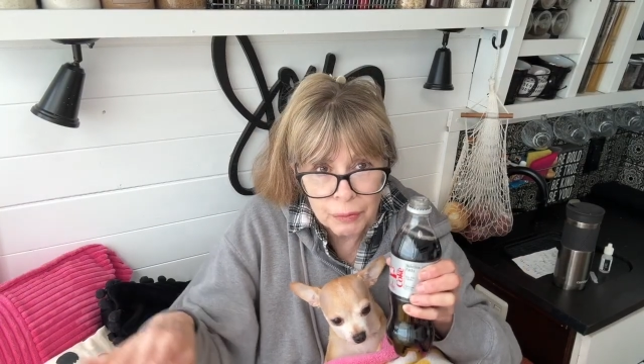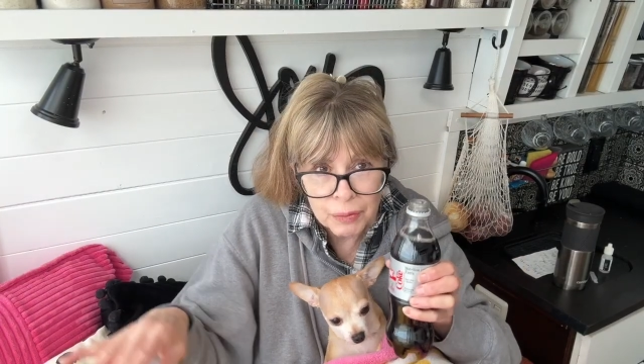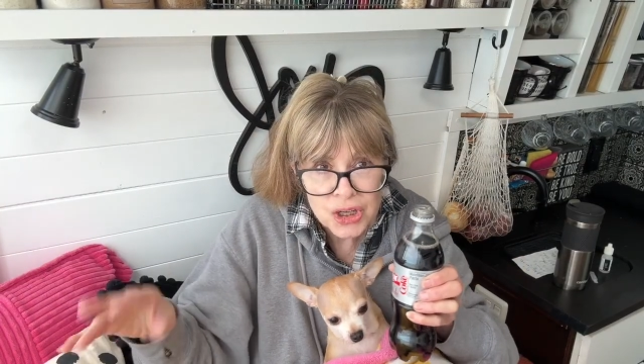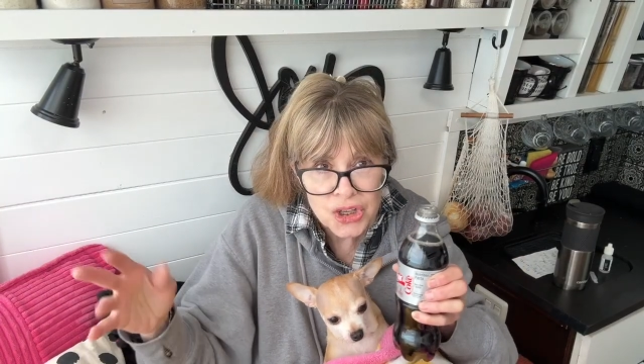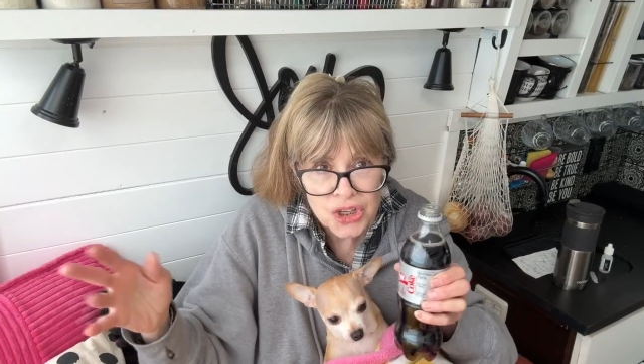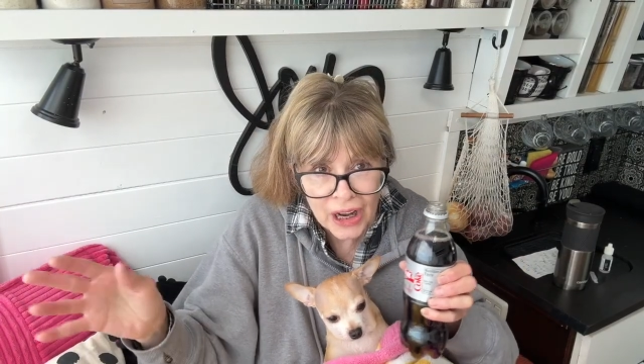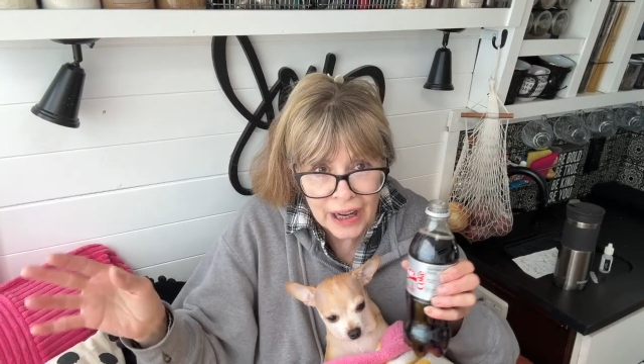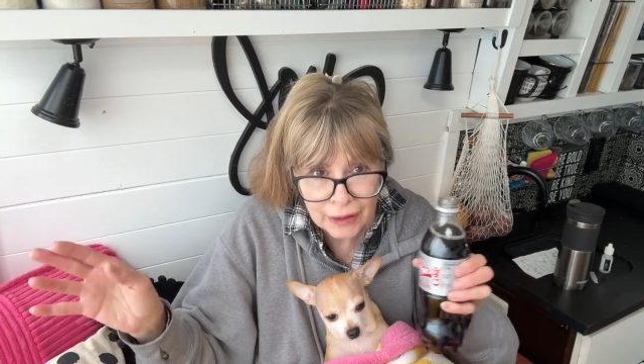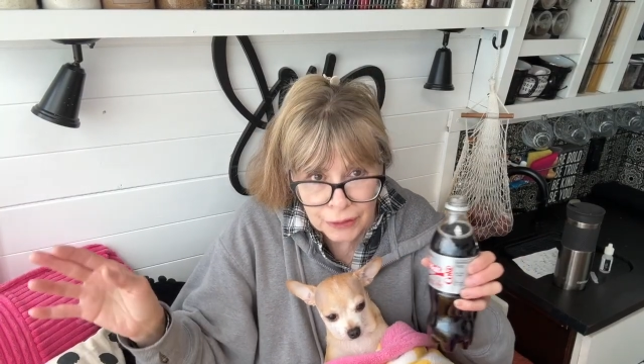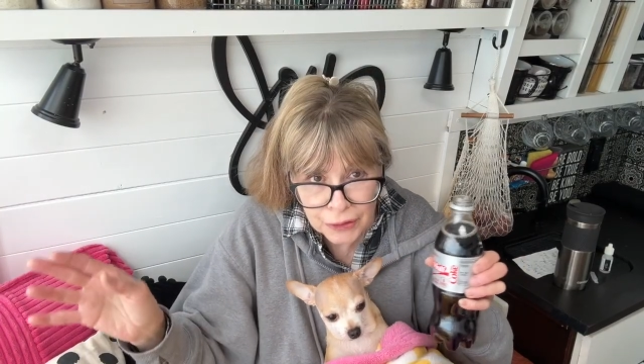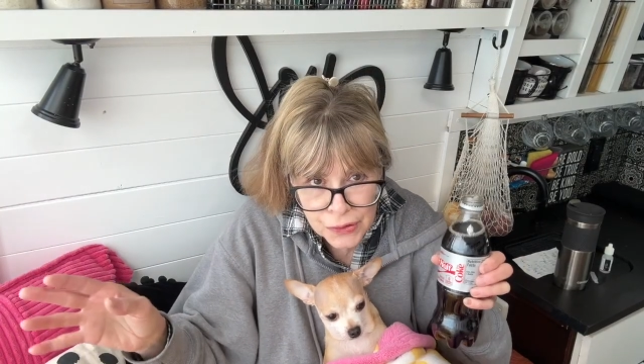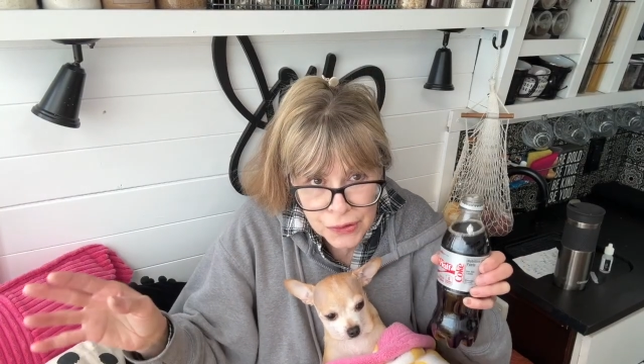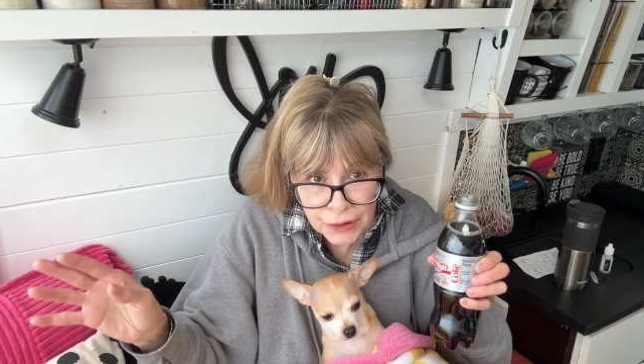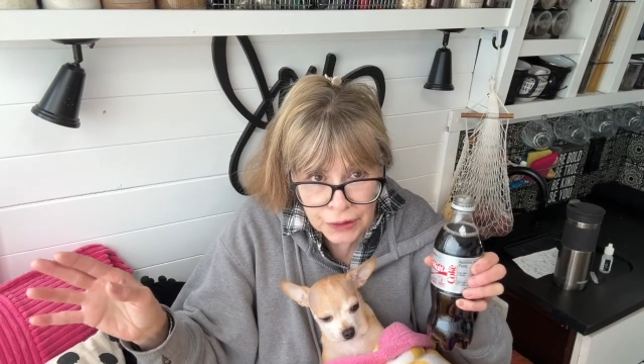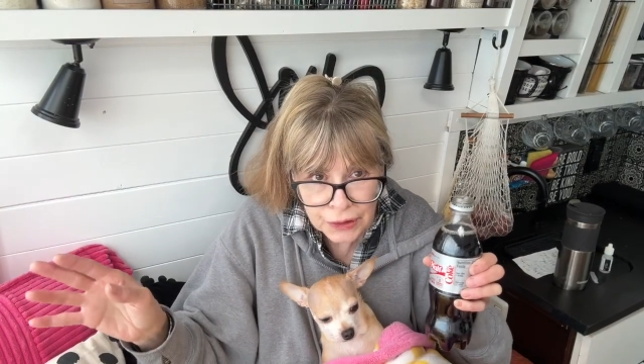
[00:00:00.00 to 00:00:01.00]
me
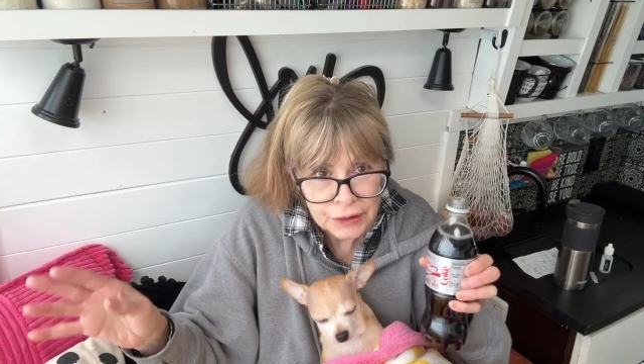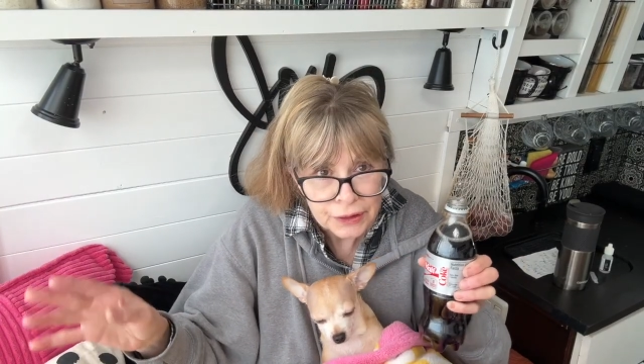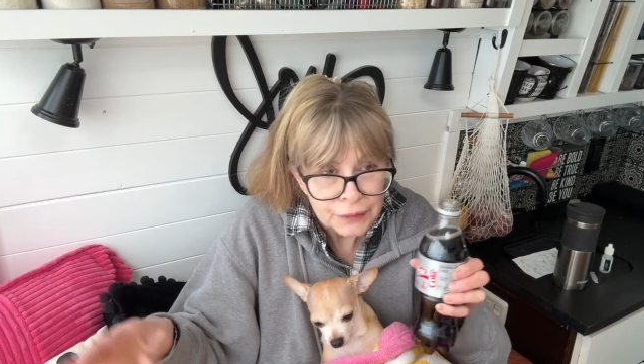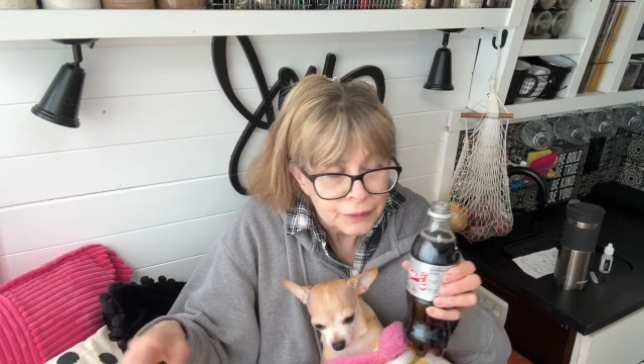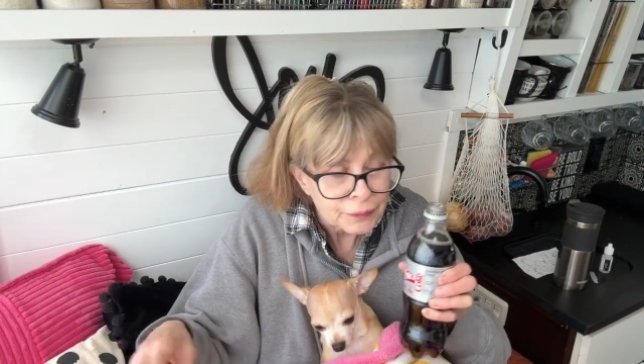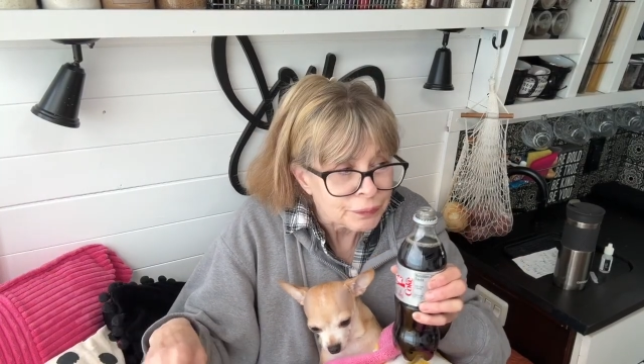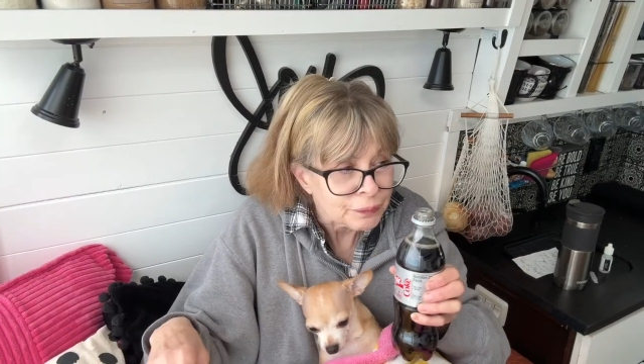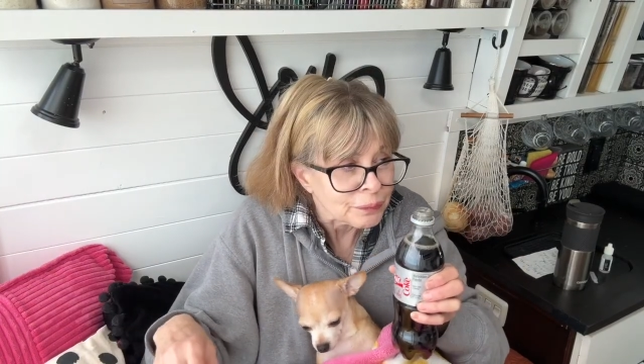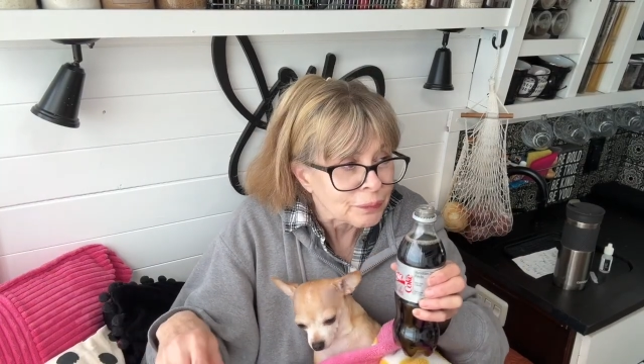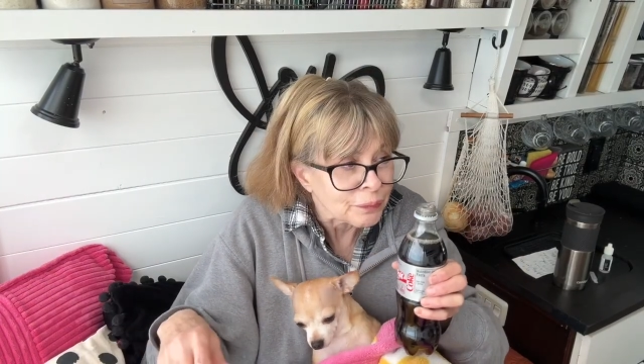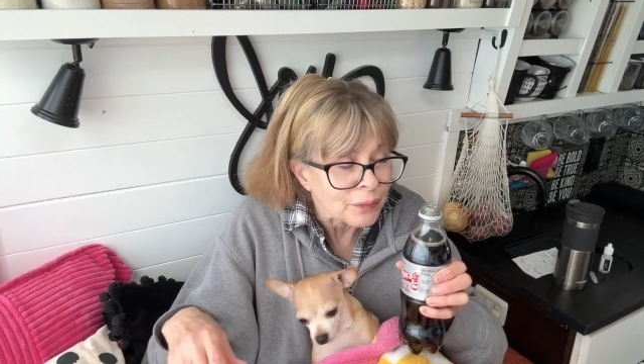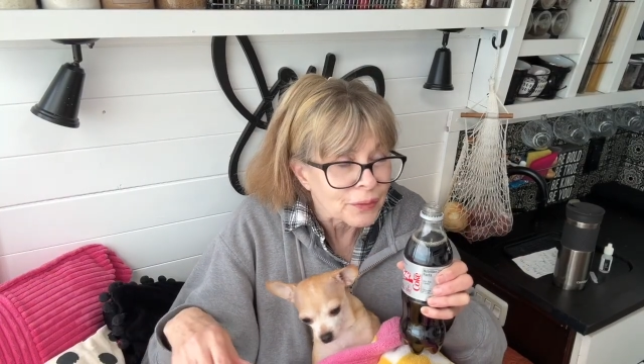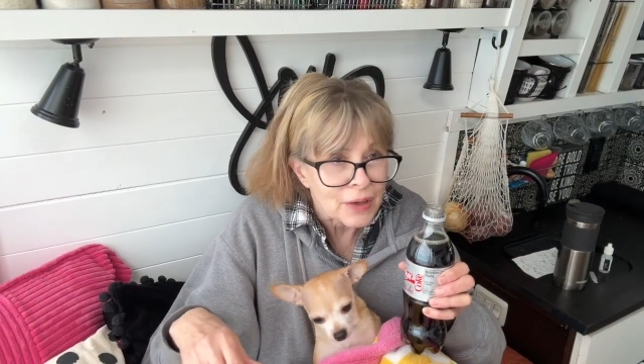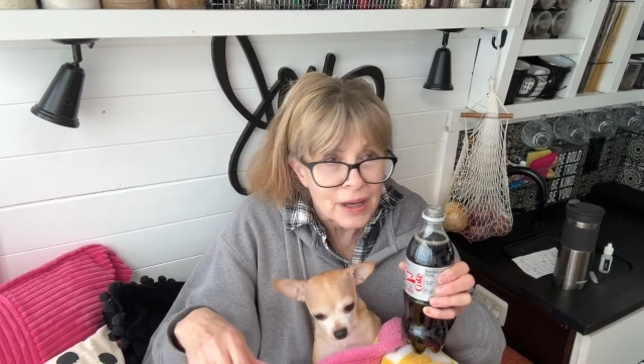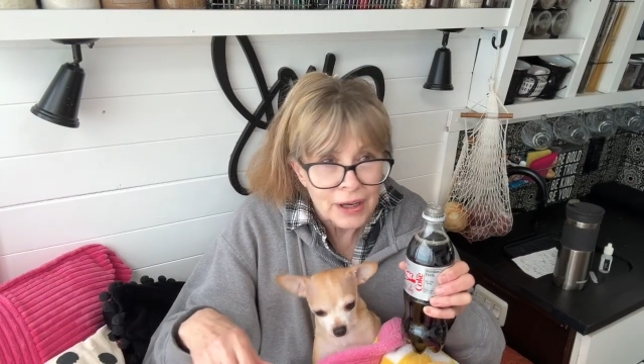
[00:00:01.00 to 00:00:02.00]
shells,
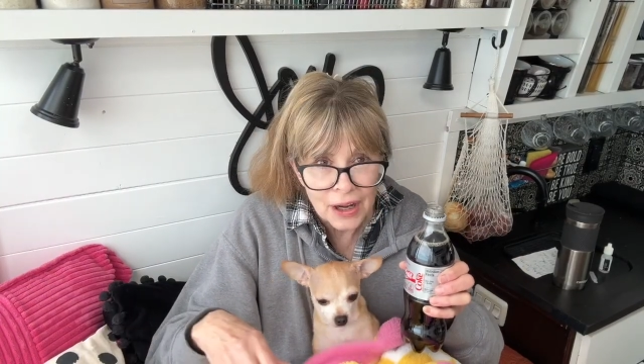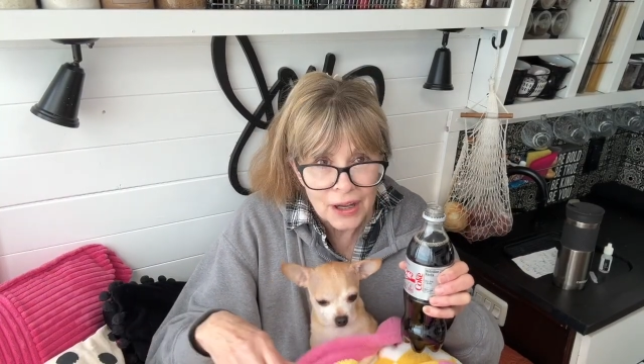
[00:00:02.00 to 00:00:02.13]
and